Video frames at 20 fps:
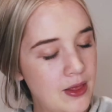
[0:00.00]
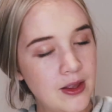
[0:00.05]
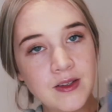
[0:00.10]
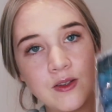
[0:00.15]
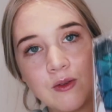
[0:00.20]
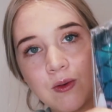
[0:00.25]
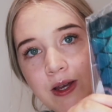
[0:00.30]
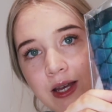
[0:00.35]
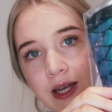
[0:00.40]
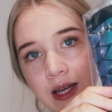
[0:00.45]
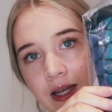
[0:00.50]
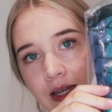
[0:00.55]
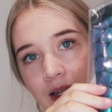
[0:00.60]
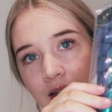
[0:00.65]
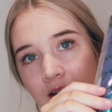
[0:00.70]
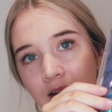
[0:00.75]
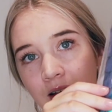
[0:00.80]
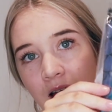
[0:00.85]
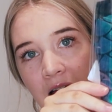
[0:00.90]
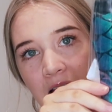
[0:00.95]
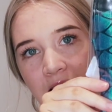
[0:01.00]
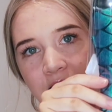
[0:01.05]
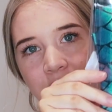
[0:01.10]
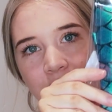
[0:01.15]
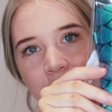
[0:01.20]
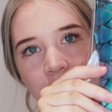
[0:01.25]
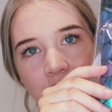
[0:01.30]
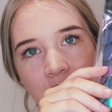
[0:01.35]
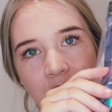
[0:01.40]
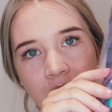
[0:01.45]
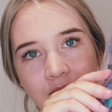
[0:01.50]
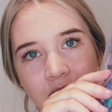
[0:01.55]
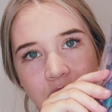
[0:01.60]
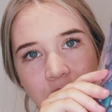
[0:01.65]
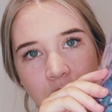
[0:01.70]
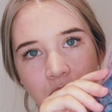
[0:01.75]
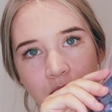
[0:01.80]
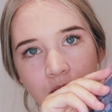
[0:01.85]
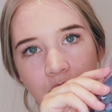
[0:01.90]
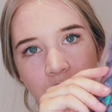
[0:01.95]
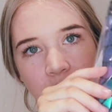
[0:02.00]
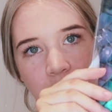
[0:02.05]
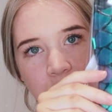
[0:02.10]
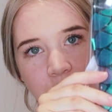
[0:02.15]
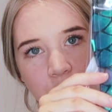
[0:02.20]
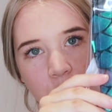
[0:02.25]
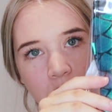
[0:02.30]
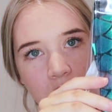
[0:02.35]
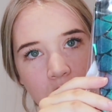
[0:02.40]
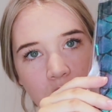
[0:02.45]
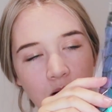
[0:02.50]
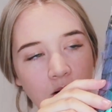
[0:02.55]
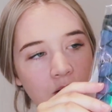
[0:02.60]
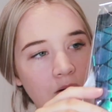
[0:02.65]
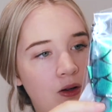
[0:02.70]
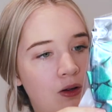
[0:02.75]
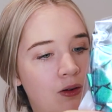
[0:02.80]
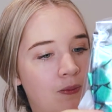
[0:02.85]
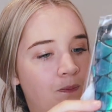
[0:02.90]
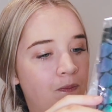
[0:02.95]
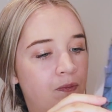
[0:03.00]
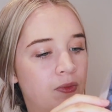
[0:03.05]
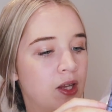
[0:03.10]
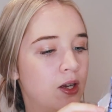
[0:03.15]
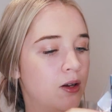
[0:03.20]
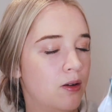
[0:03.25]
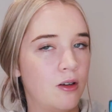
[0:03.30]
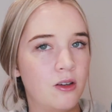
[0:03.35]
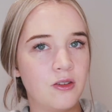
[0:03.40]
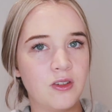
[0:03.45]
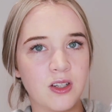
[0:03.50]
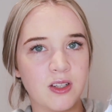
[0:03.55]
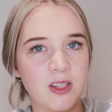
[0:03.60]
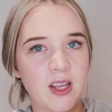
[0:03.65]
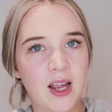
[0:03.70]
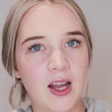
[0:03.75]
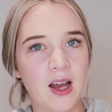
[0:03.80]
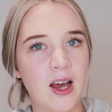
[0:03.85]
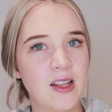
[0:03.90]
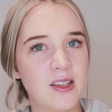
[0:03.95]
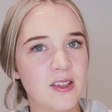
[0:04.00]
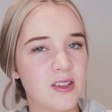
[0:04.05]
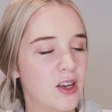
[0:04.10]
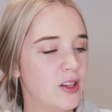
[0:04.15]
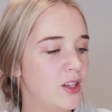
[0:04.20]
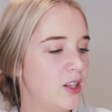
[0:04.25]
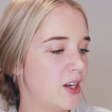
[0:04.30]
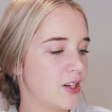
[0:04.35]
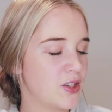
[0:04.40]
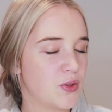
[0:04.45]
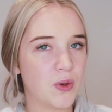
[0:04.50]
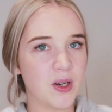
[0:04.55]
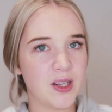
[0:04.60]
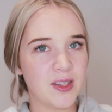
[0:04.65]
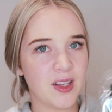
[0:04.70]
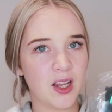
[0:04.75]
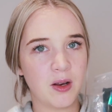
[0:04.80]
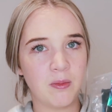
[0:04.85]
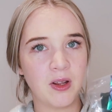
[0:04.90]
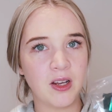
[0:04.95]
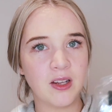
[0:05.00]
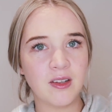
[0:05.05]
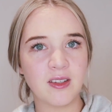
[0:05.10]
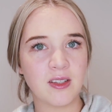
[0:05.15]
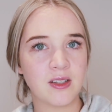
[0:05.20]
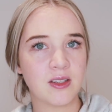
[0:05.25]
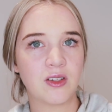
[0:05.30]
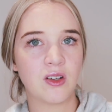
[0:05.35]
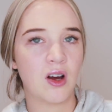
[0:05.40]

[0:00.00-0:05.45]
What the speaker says: This one, I actually think I have this one already as well. It's just like, it's only like 20 centimeters. It's